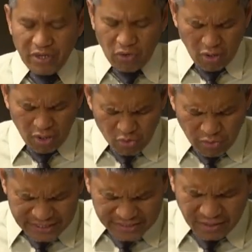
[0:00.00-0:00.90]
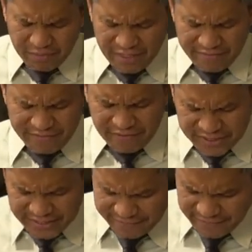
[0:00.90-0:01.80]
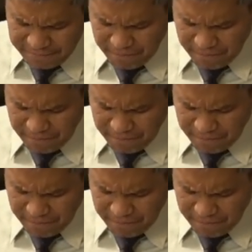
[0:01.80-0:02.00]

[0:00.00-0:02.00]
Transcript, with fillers: all rise up in verse 7